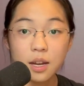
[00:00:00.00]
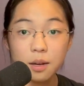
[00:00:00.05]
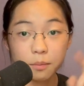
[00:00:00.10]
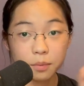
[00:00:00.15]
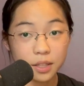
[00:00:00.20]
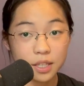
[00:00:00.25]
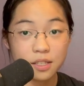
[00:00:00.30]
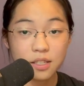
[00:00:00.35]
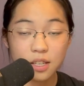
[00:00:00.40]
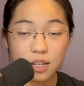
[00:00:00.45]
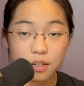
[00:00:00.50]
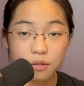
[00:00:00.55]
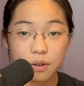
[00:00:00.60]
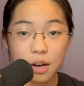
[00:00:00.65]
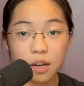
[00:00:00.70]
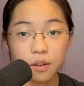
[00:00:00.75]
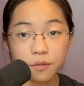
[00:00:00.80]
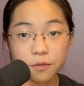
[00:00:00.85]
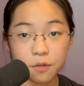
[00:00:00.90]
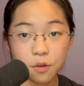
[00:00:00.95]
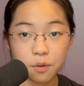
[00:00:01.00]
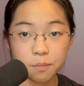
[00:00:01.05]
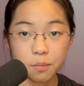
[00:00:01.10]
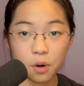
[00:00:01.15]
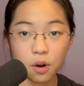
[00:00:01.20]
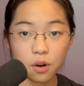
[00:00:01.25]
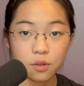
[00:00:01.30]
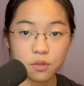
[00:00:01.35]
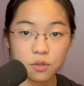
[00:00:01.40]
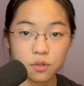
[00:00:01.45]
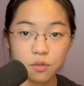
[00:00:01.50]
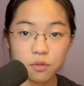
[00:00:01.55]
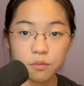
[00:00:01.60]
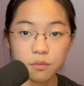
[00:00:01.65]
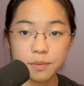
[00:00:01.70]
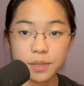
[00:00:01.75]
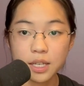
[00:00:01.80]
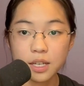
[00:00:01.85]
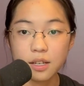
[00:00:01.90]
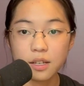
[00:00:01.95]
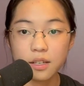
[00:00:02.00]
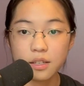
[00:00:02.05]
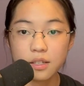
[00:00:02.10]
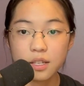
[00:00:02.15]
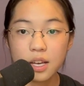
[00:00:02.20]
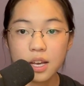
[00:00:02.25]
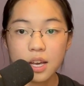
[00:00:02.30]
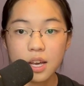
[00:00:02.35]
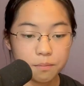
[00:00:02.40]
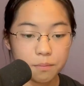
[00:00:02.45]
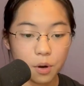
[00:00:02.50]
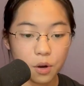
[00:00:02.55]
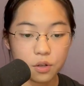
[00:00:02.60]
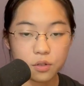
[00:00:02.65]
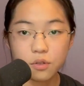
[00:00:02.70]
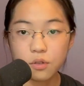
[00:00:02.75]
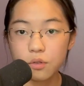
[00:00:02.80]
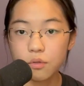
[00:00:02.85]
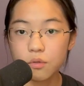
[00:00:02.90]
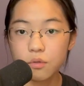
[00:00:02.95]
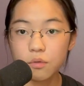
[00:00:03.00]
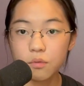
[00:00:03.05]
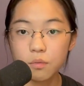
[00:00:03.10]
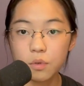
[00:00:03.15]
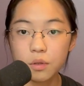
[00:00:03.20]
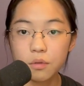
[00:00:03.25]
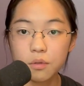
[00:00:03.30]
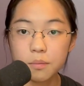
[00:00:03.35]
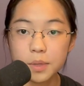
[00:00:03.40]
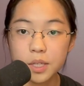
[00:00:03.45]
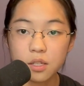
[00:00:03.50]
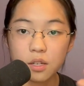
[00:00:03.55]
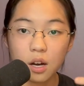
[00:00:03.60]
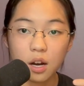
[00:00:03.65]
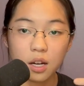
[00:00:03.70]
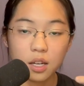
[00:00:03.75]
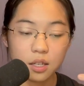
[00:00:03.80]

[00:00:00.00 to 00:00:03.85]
Please stick around for part 2, because part 2, we will be talking